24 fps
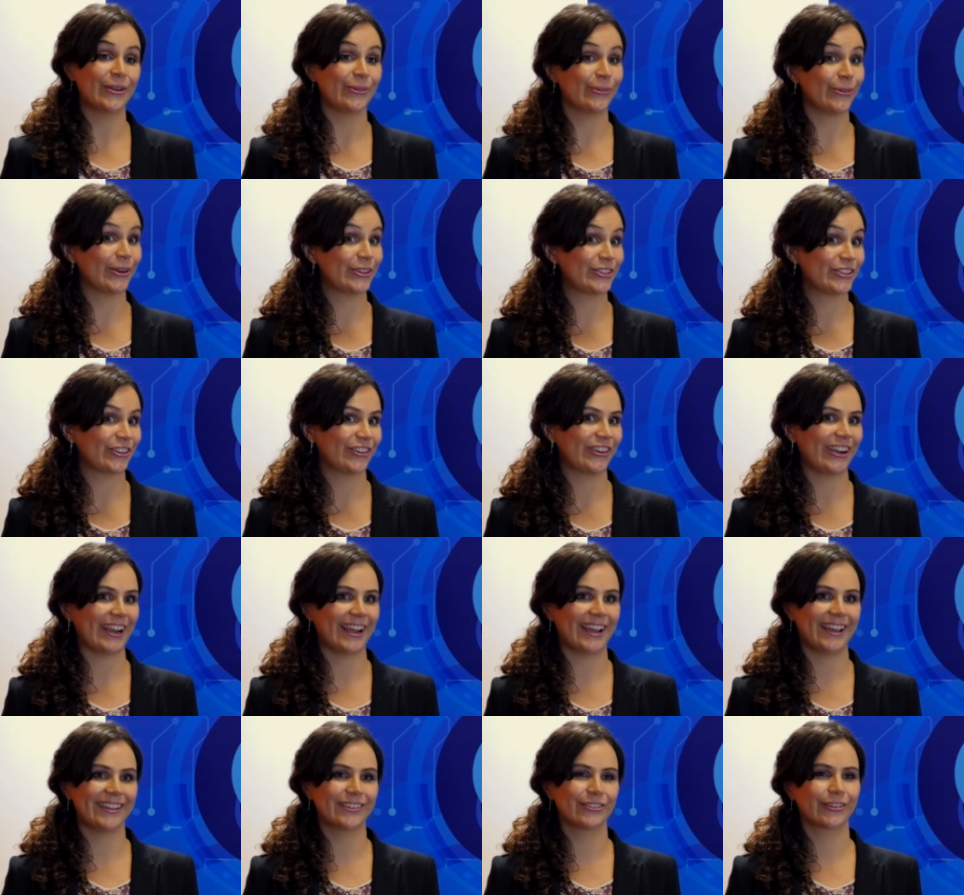richer
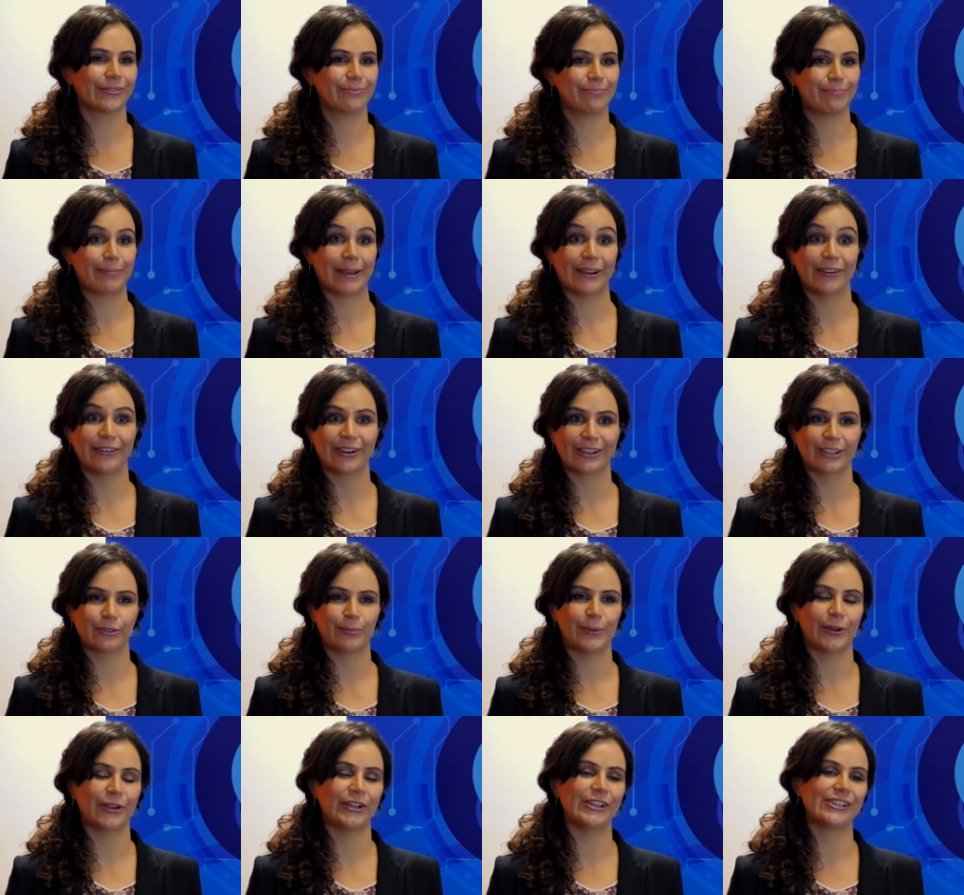ads, better
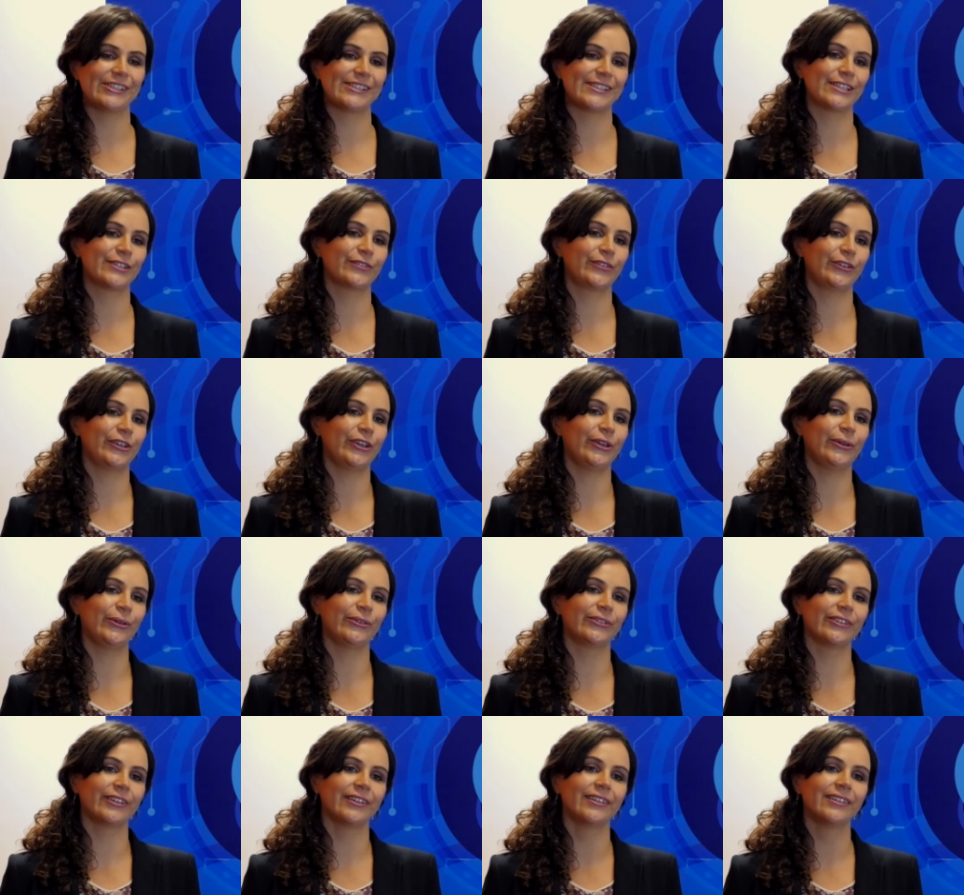experiences for
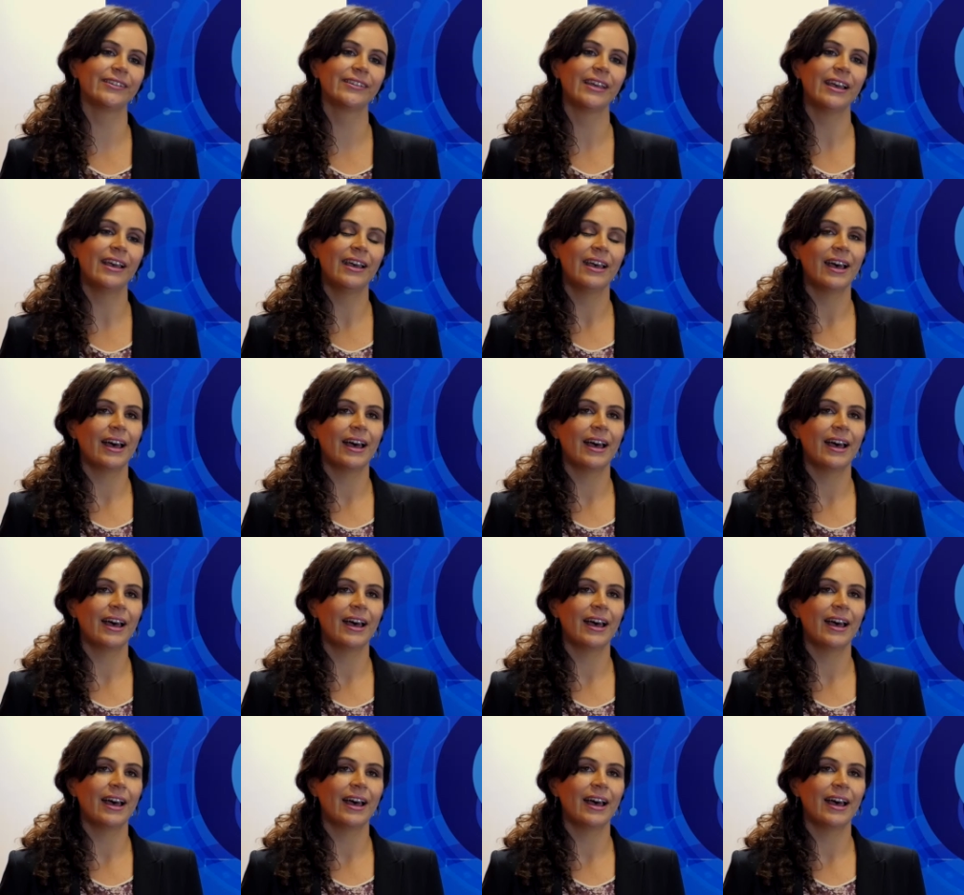users.